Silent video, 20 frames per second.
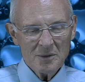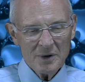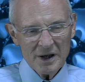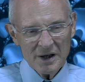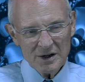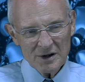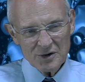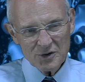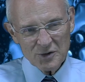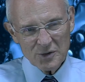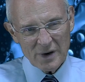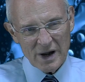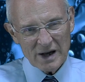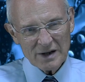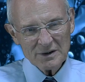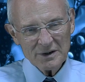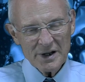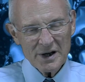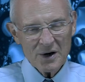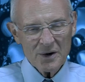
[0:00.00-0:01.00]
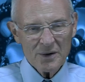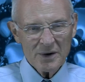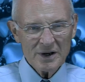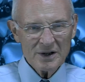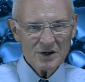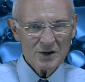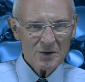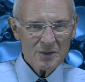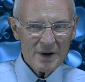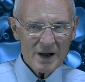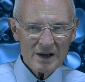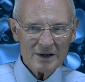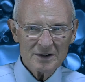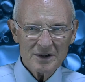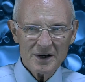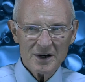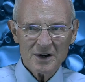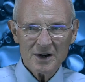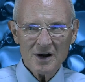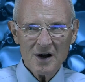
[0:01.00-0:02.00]
directly or
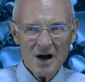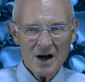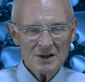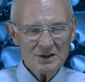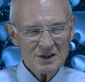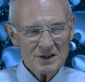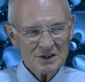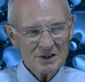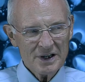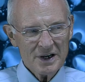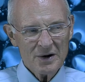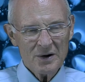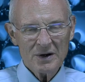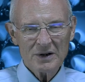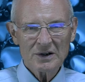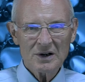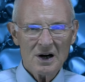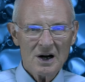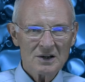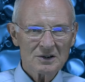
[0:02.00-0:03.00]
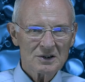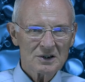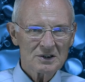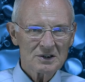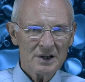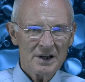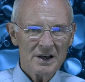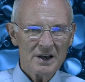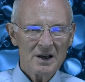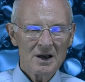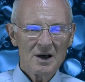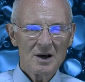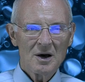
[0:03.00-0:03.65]
indirectly, consciously or unconsciously,